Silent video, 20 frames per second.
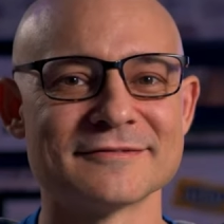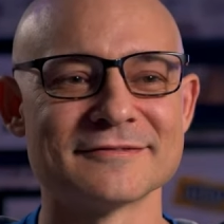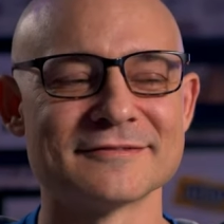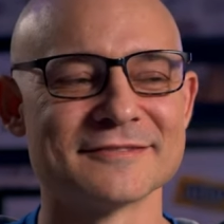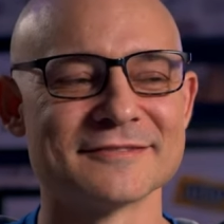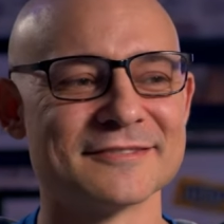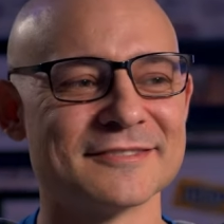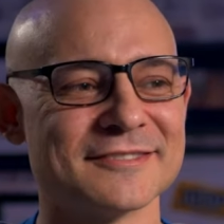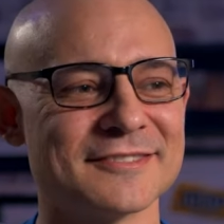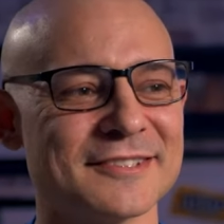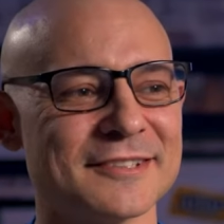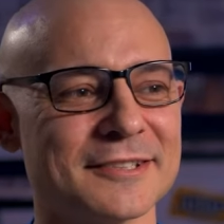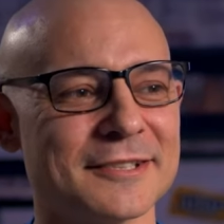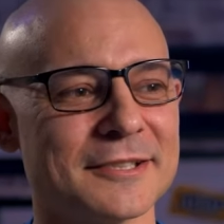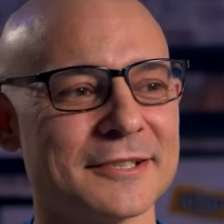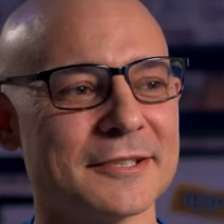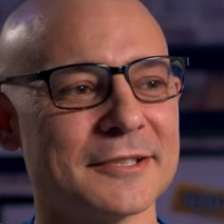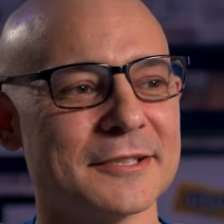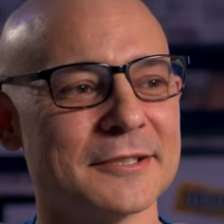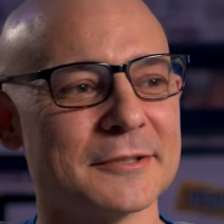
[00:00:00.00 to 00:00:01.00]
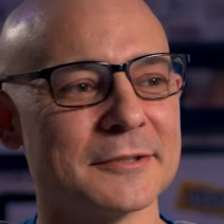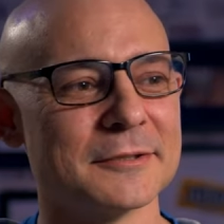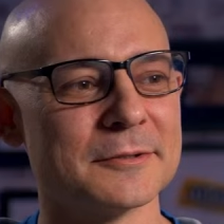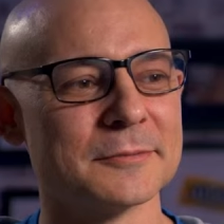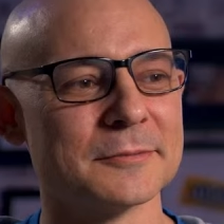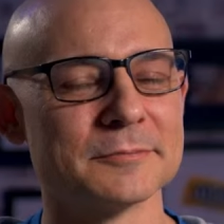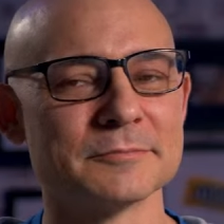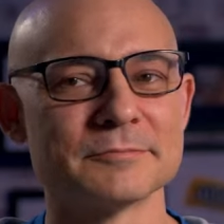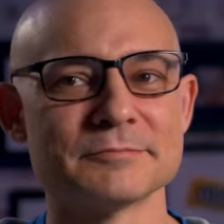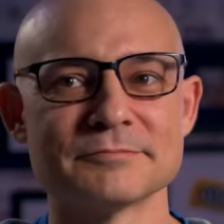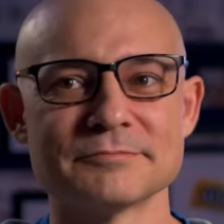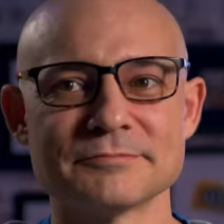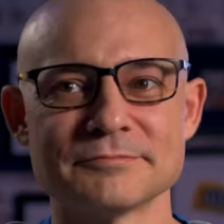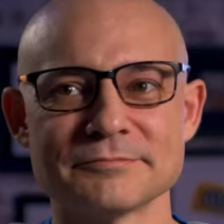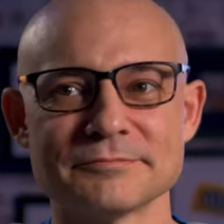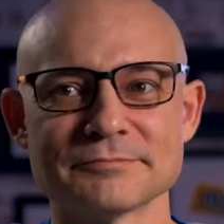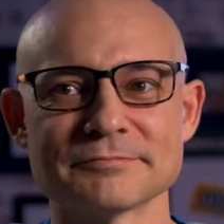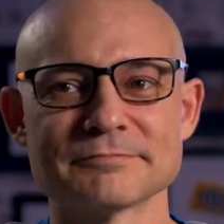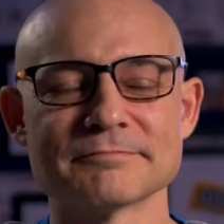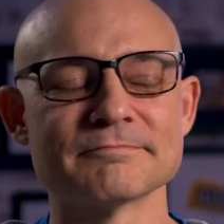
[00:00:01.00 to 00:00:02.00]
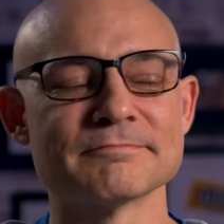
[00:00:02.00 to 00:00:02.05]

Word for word: Yep, that's that's the truth.